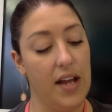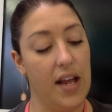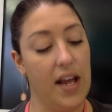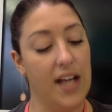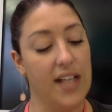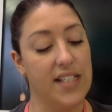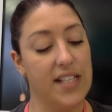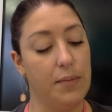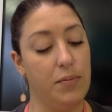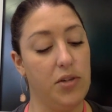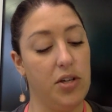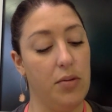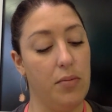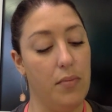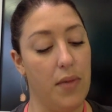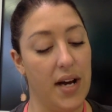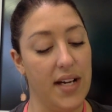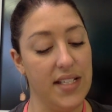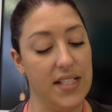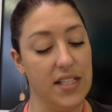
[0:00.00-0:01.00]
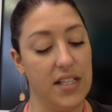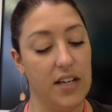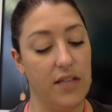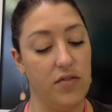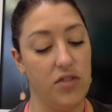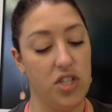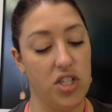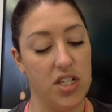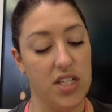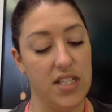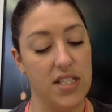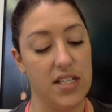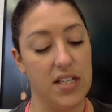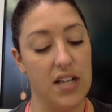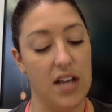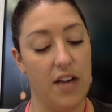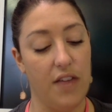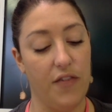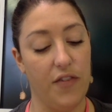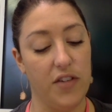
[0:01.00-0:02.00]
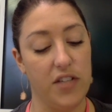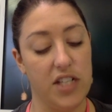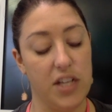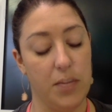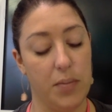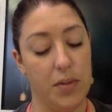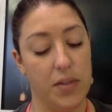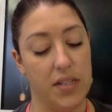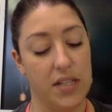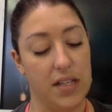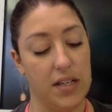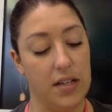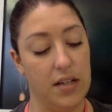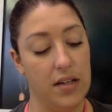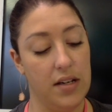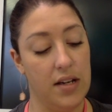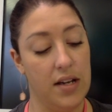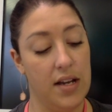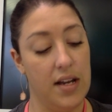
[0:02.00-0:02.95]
except you must leave just enough for Templeton.